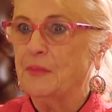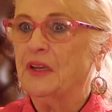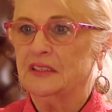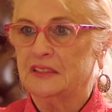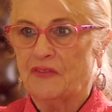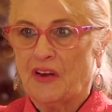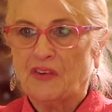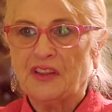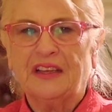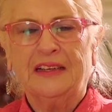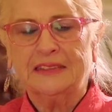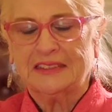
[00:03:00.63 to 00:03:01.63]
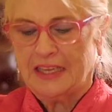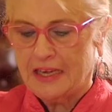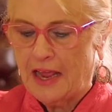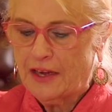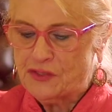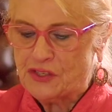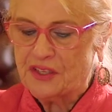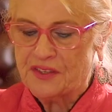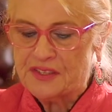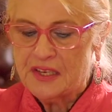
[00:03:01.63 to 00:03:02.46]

because of everything, his connections.